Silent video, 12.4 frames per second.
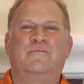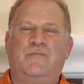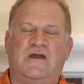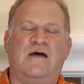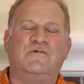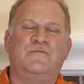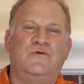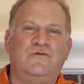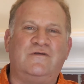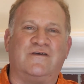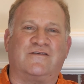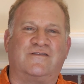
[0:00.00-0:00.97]
but I'm a
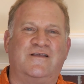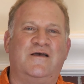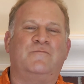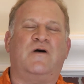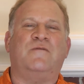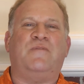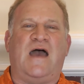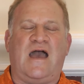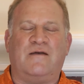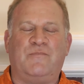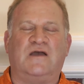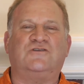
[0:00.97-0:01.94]
Buddhist by
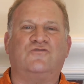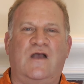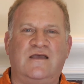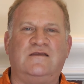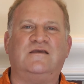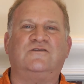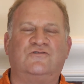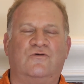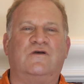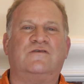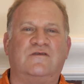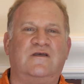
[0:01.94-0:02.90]
training,
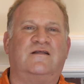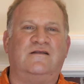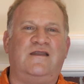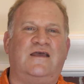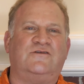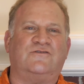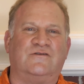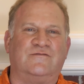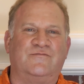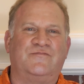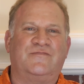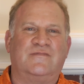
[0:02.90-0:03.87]
choice, and inclination.
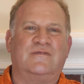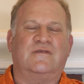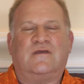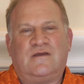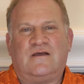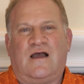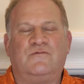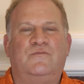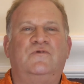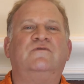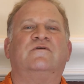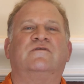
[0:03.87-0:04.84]
I'm a
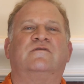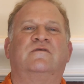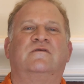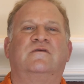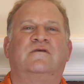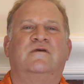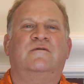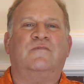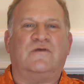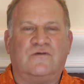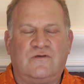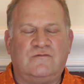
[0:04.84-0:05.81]
Buddhist.
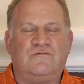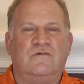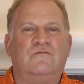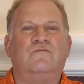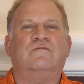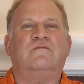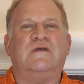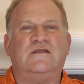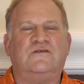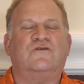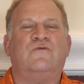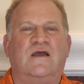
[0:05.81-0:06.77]
But you can
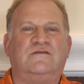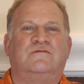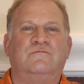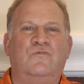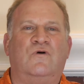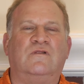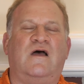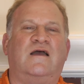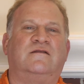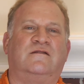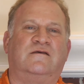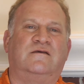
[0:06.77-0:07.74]
integrate more
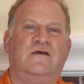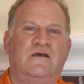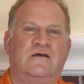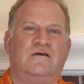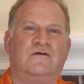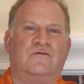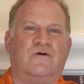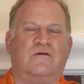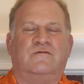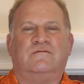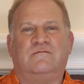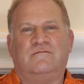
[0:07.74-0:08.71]
lightly,
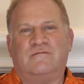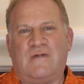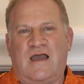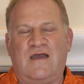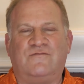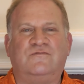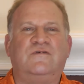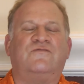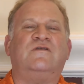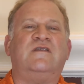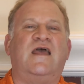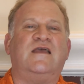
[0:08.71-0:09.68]
or I have
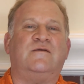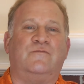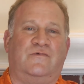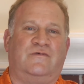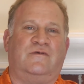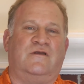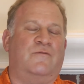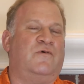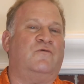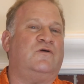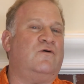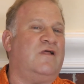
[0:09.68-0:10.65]
different names, you know,
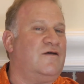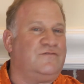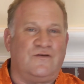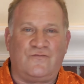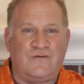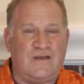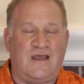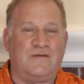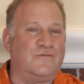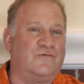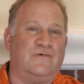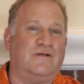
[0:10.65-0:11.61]
but we all have different
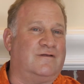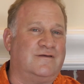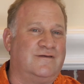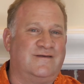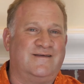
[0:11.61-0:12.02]
names, really.